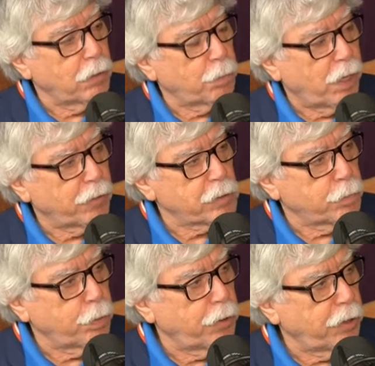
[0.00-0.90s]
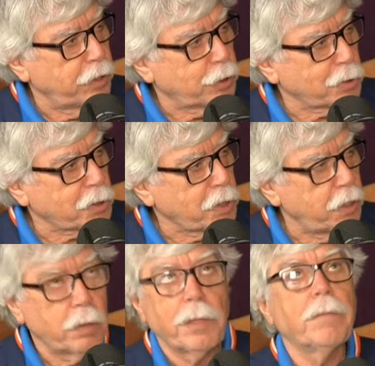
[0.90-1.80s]
the Padres have played at Angel
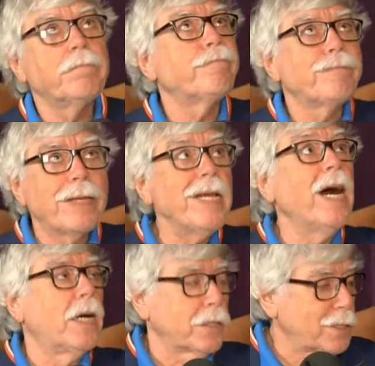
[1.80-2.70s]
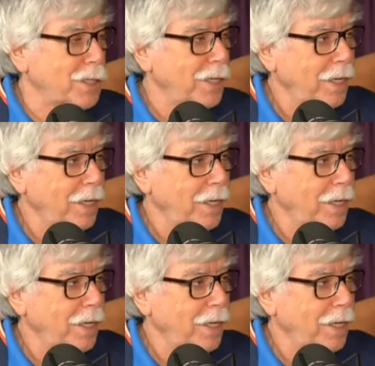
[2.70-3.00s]
Stadium in eons.